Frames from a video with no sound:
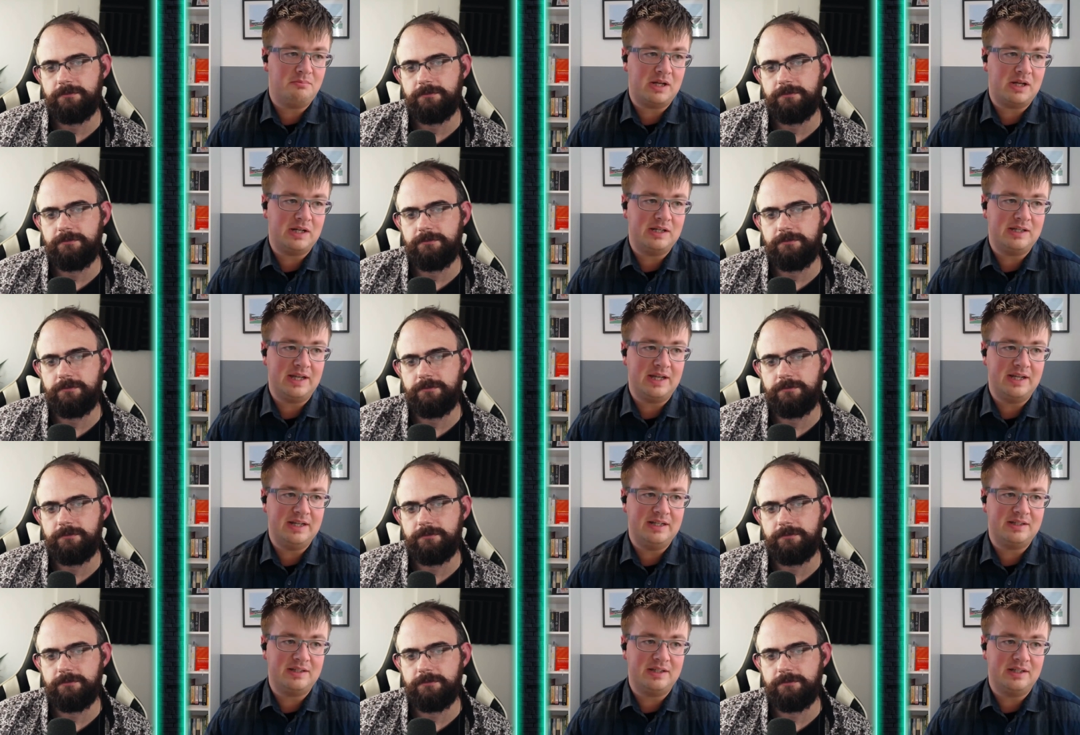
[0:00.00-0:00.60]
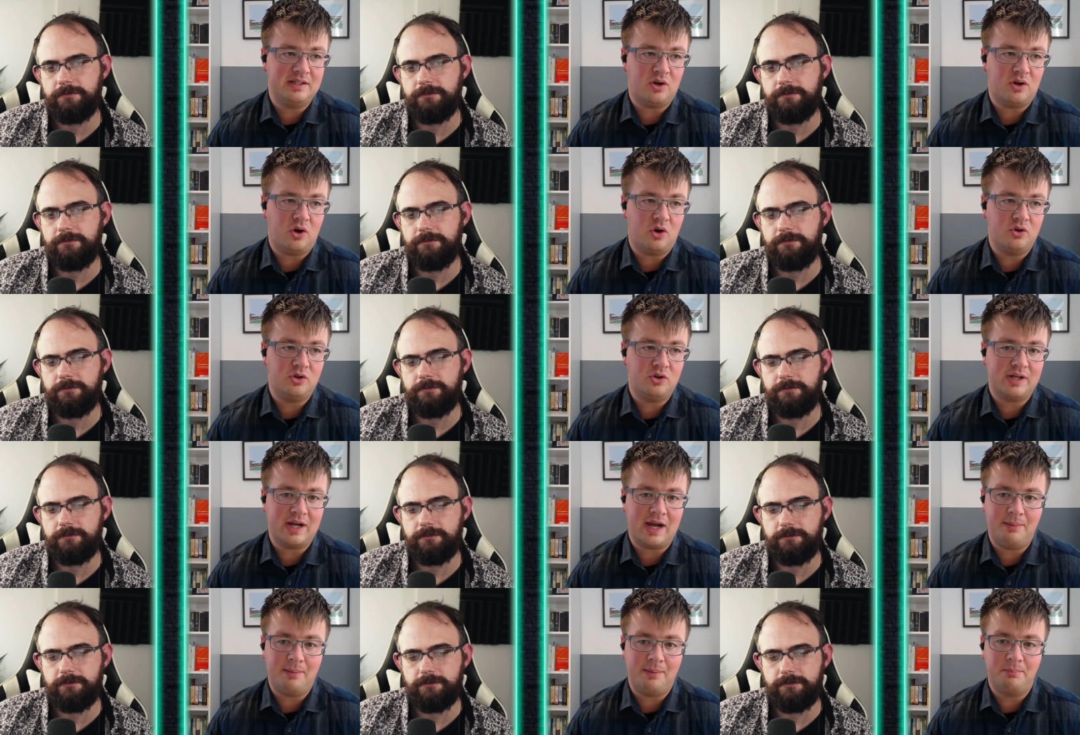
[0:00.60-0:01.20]
Speaker 1: mandated
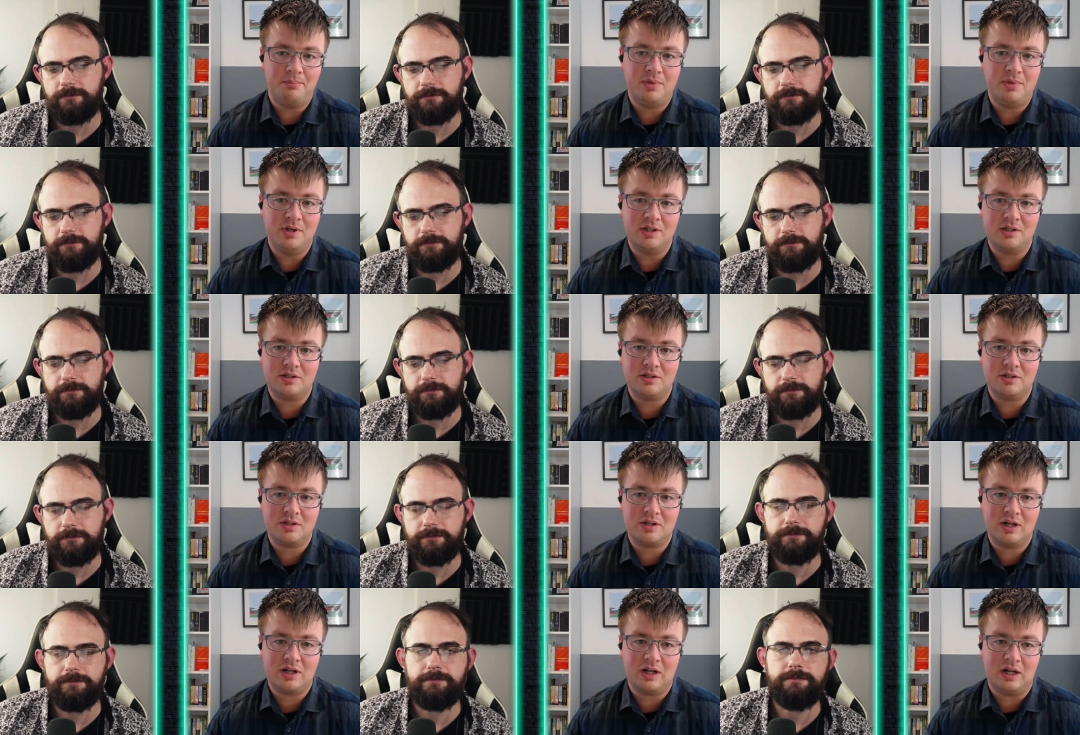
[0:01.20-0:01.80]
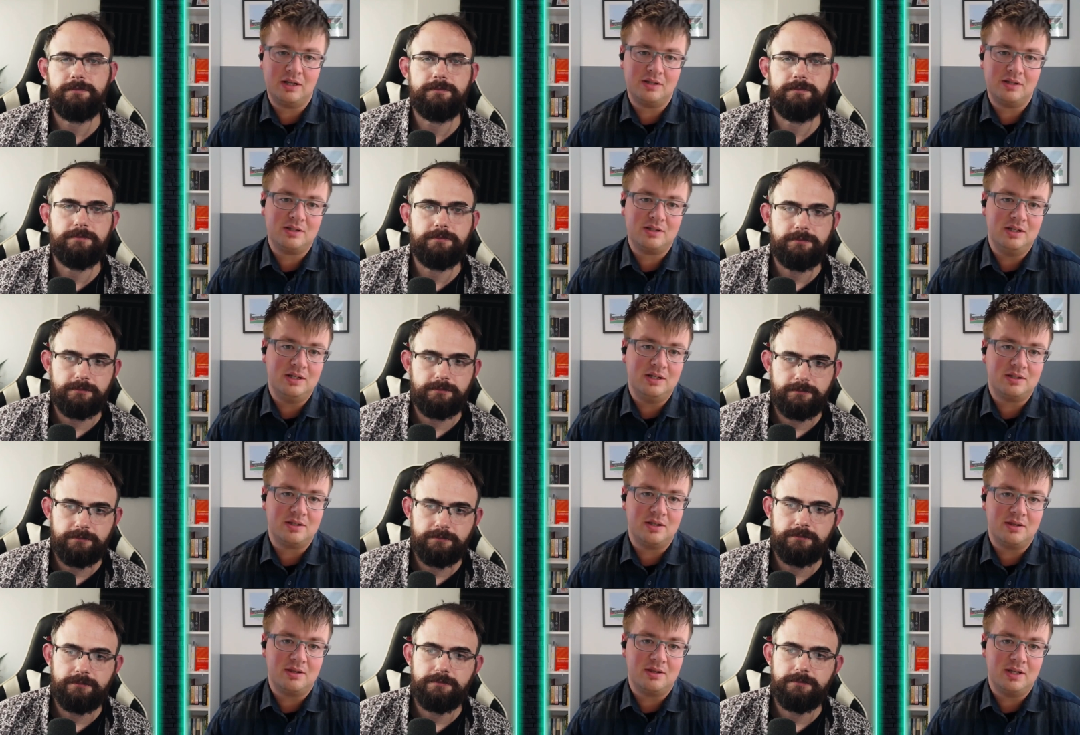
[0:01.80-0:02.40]
on-campus
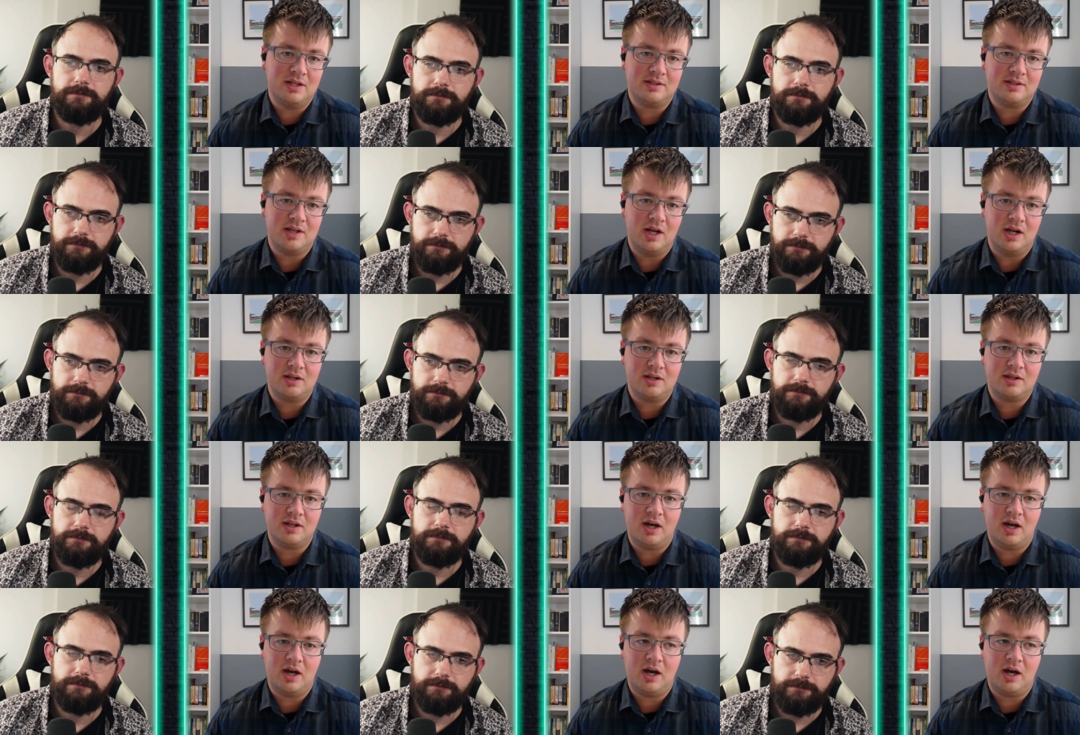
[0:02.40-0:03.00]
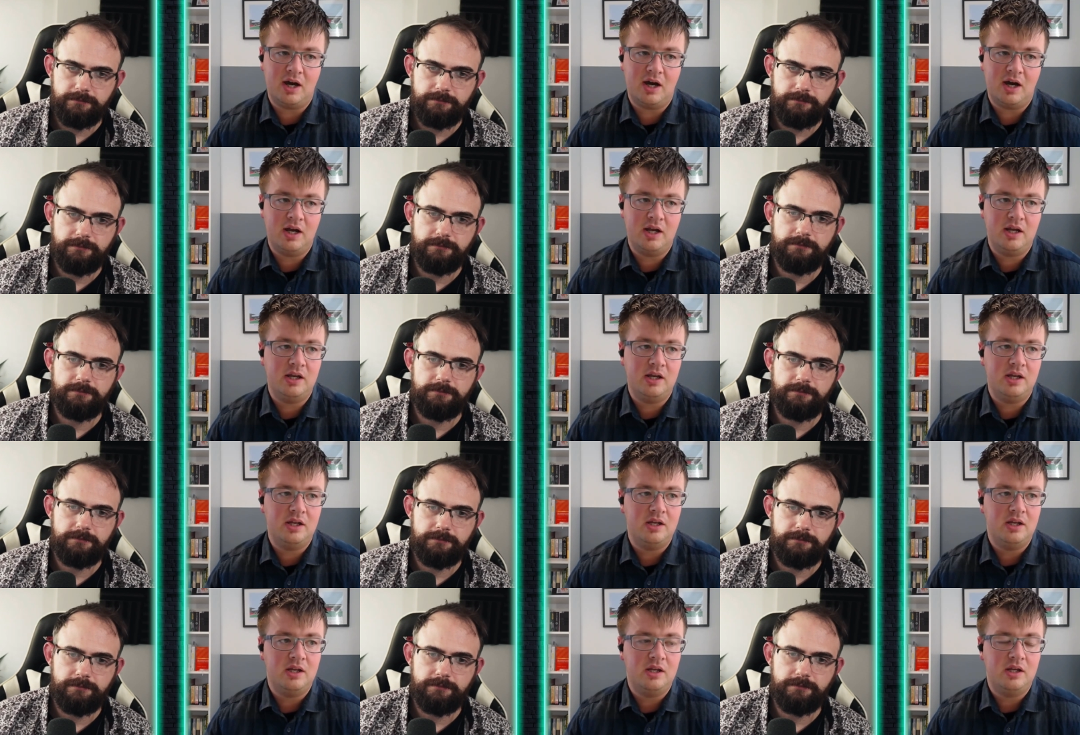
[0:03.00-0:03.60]
classes and things like that.
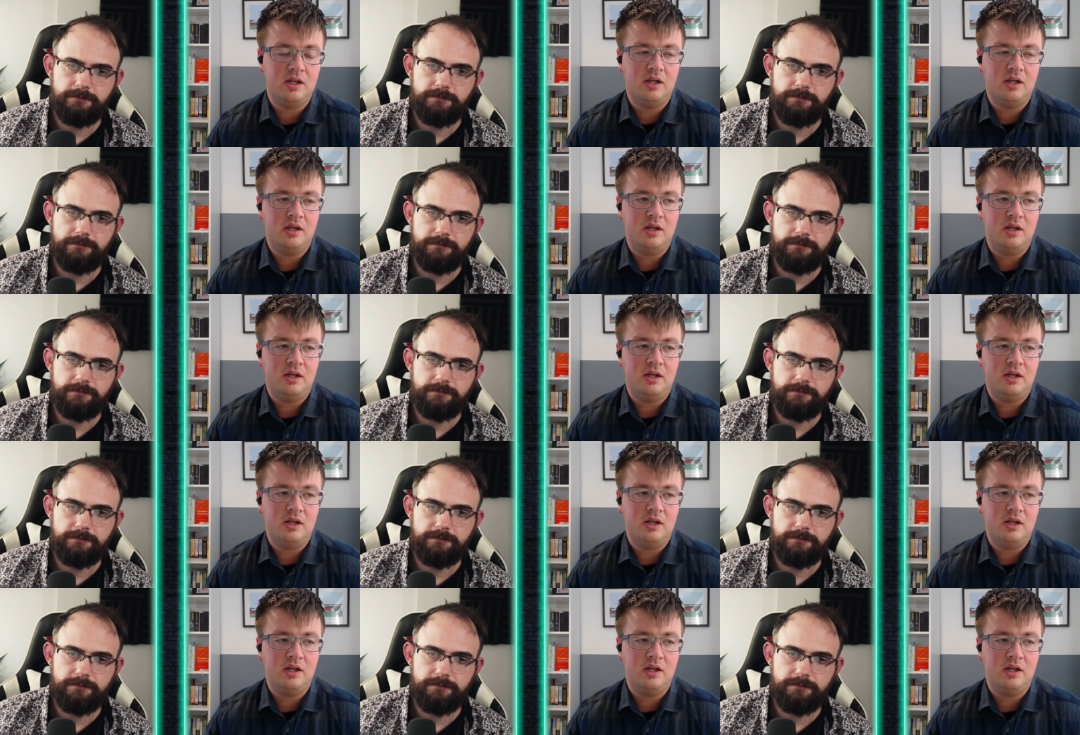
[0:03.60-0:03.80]
I